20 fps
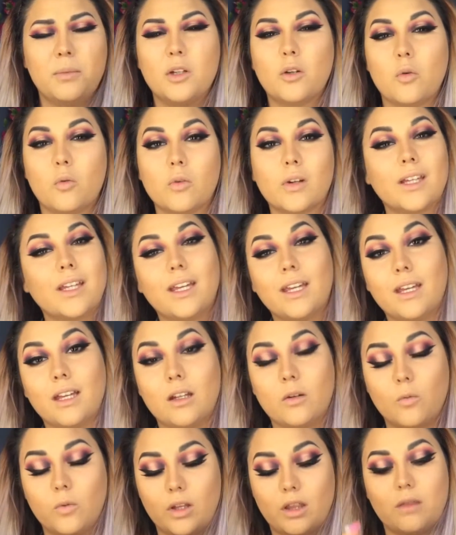to be going
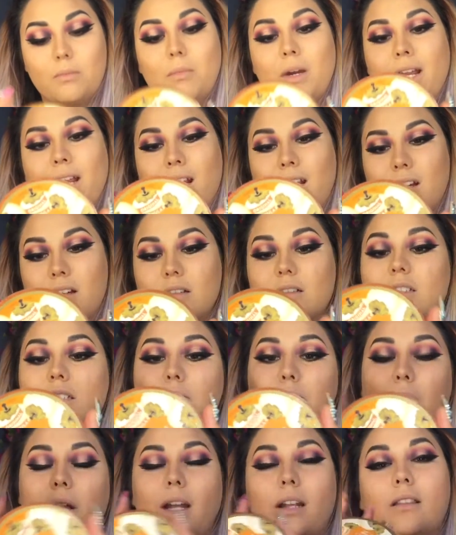in with my
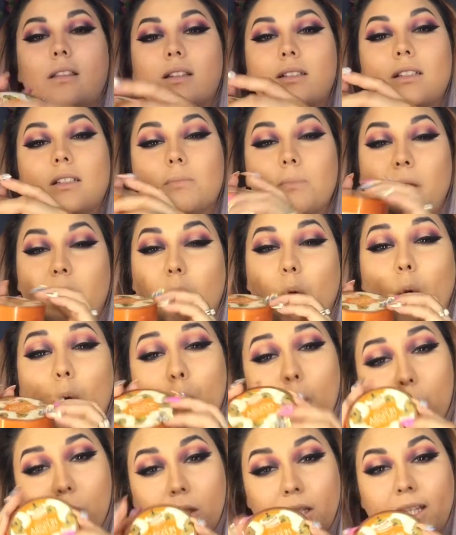Airspun. This is my
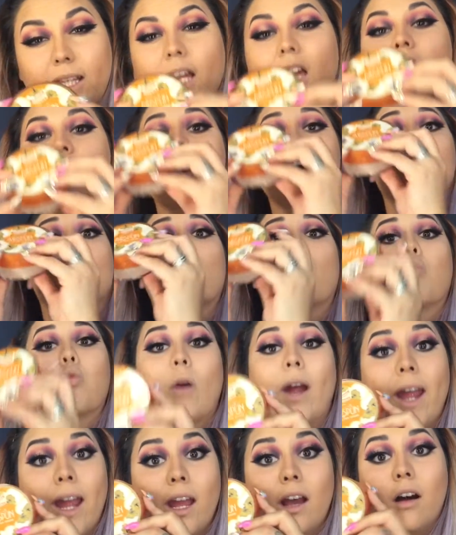holy
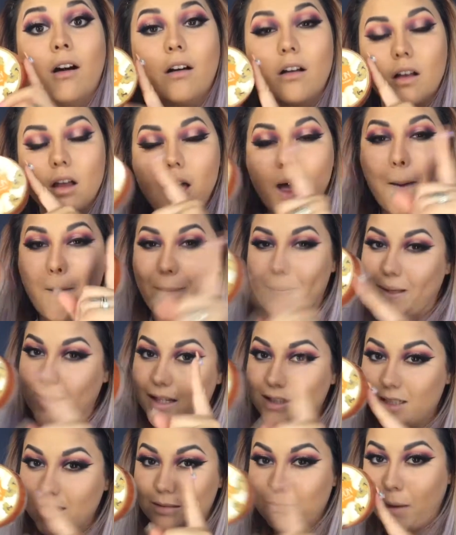grail.
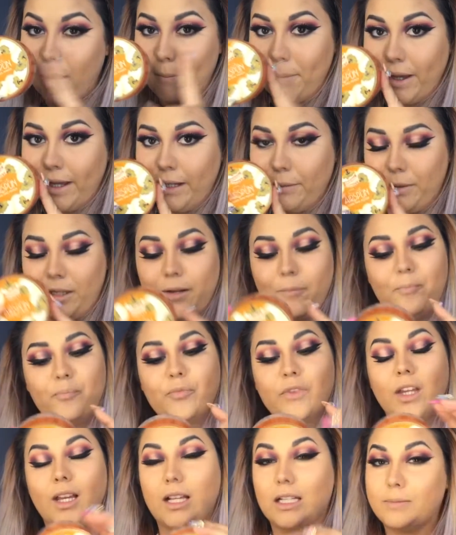This is my baby,
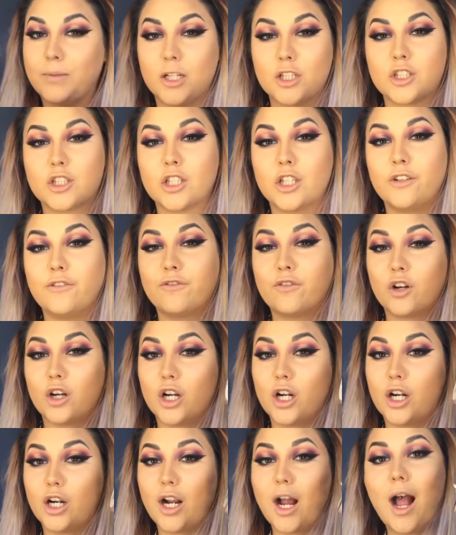especially
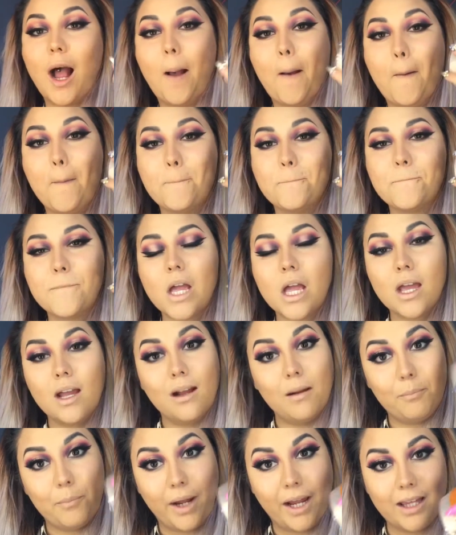for
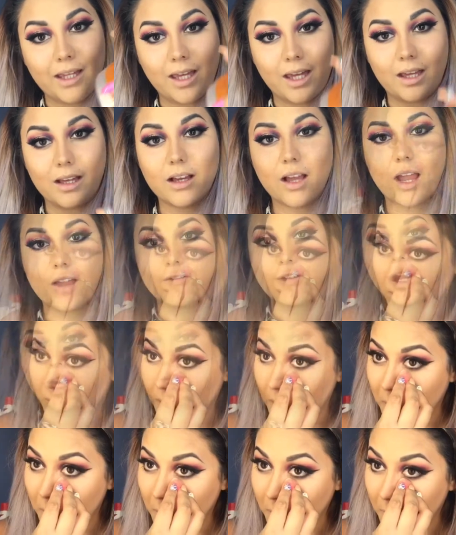baking. I
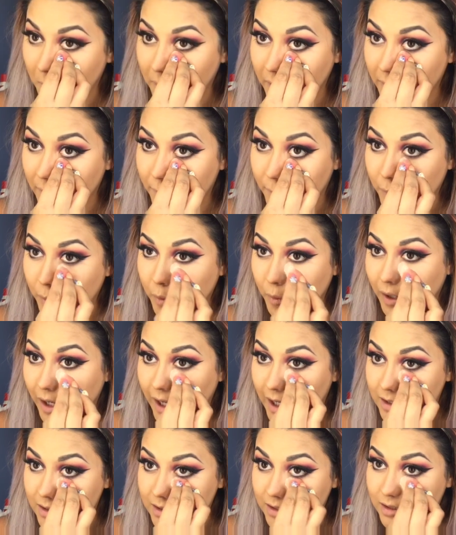find, and
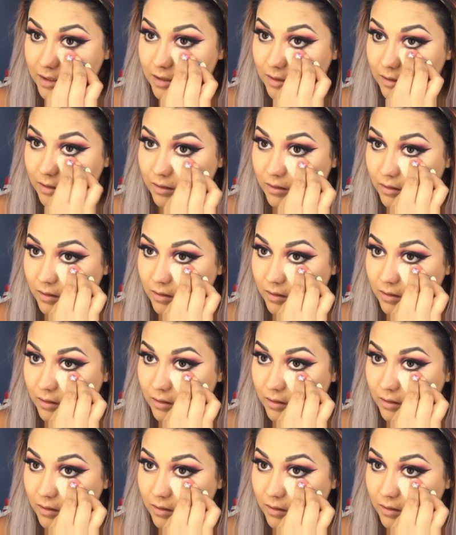press